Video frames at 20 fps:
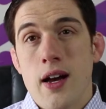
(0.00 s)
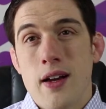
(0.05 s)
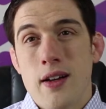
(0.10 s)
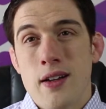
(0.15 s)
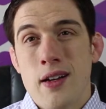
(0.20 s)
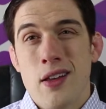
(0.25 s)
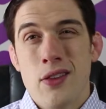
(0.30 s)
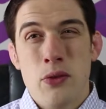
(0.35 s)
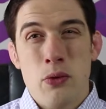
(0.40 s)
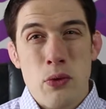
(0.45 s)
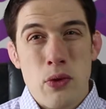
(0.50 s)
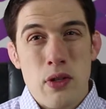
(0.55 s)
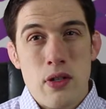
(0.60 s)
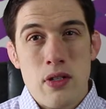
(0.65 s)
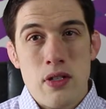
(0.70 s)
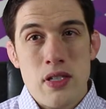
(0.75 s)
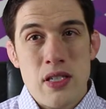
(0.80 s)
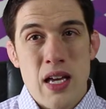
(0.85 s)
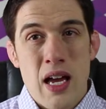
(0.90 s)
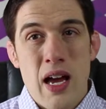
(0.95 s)
cut through the
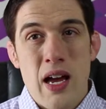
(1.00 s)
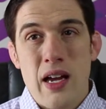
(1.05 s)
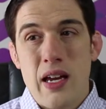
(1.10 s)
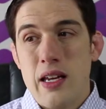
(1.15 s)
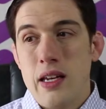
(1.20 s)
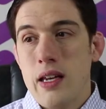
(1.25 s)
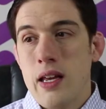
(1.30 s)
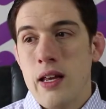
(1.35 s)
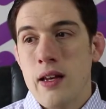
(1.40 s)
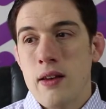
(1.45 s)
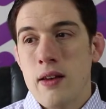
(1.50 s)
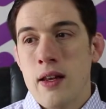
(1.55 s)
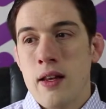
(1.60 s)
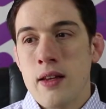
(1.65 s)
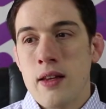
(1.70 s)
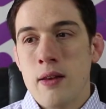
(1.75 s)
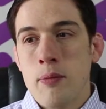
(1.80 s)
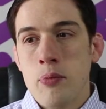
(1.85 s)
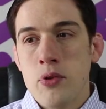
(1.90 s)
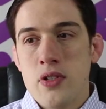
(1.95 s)
design,
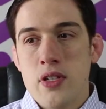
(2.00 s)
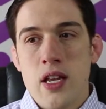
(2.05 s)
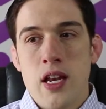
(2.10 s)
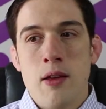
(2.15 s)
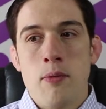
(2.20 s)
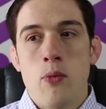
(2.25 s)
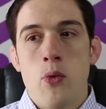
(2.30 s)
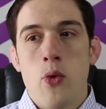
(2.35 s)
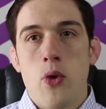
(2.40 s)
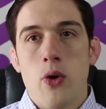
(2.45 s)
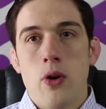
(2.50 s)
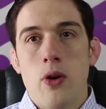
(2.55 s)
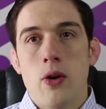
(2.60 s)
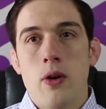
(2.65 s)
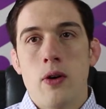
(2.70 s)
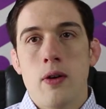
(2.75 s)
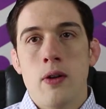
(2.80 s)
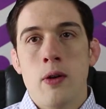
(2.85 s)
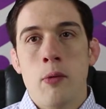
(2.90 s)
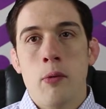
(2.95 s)
and present a
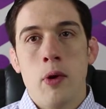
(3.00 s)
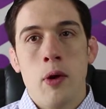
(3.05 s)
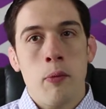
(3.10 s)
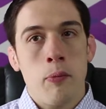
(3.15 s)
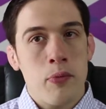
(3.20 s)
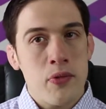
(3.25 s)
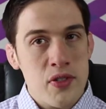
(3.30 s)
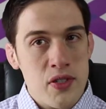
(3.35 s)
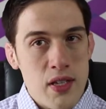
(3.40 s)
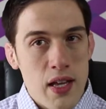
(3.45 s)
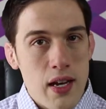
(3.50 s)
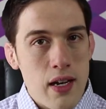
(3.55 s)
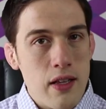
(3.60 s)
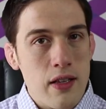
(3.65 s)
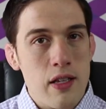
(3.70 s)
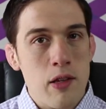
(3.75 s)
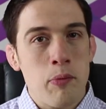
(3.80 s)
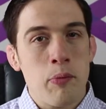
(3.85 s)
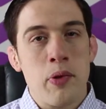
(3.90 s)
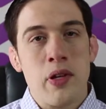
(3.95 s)
more
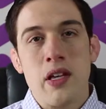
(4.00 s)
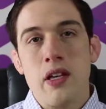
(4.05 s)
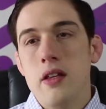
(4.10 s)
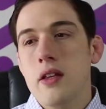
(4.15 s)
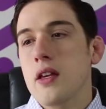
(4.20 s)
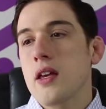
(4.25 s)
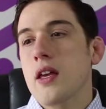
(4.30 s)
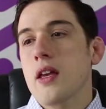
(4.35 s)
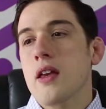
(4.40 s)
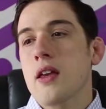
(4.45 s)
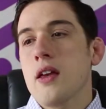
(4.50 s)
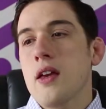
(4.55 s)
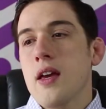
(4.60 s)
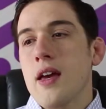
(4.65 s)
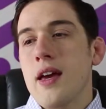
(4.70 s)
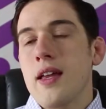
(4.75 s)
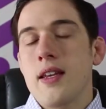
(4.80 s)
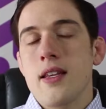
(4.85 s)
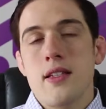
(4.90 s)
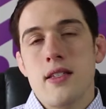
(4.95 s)
aesthetically appealing
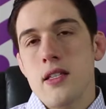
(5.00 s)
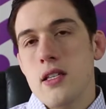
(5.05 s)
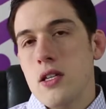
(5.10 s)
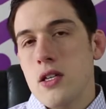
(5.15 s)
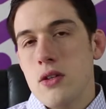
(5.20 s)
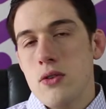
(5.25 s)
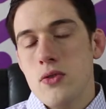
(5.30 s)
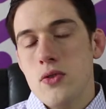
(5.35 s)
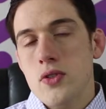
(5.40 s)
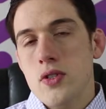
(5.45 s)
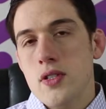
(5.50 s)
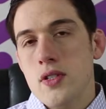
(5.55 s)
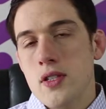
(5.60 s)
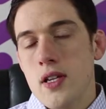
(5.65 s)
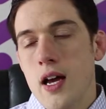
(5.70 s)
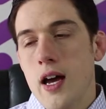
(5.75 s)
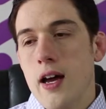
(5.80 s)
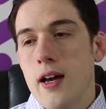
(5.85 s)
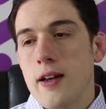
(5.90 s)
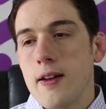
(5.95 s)
and easy to use
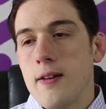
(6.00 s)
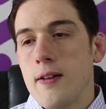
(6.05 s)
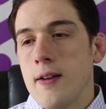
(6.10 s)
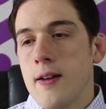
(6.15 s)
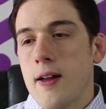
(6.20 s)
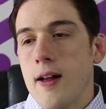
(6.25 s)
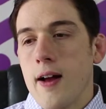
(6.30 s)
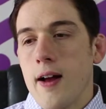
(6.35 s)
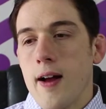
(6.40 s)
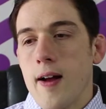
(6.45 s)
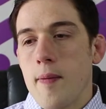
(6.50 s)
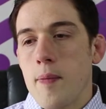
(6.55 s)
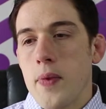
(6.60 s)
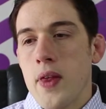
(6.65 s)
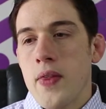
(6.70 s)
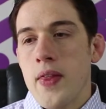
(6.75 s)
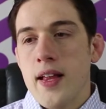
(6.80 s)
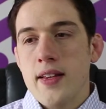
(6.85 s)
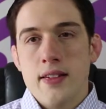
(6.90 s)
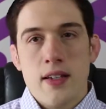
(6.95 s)
design.
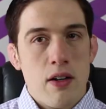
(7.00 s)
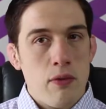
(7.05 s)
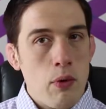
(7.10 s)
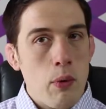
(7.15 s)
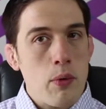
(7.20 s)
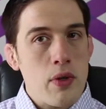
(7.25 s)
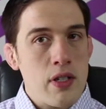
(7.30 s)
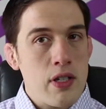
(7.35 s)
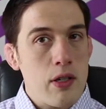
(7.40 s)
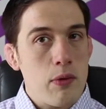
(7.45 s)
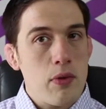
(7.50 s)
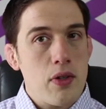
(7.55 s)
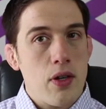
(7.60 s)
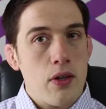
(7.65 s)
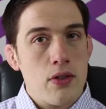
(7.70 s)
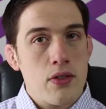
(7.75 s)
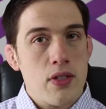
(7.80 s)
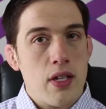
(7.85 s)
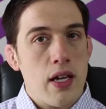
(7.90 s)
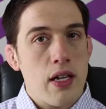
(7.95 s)
And that's kind of what we did with the
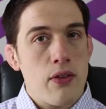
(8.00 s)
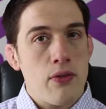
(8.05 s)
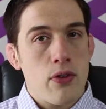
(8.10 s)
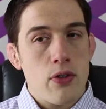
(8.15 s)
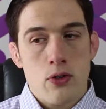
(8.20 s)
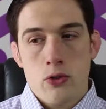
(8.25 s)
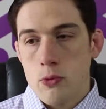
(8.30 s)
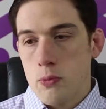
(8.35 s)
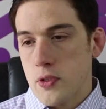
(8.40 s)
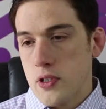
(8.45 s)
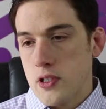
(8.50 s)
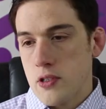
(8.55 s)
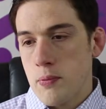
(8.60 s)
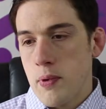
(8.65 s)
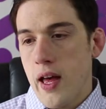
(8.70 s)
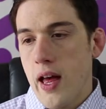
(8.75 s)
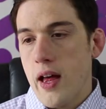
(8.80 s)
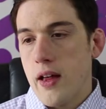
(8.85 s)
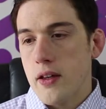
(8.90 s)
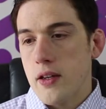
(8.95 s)
OurSociety virtual
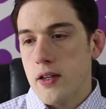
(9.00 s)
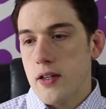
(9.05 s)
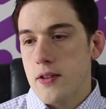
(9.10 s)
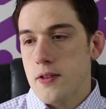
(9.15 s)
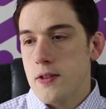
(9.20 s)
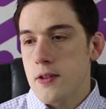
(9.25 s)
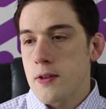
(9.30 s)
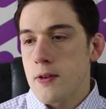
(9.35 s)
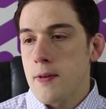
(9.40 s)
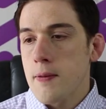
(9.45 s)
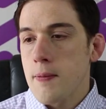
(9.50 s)
municipalities.